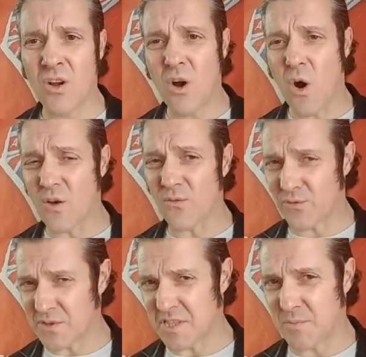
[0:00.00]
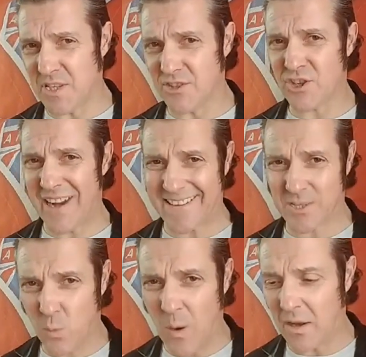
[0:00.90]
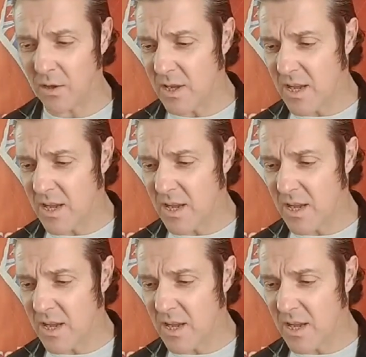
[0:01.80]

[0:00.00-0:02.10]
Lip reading: on free speech as well,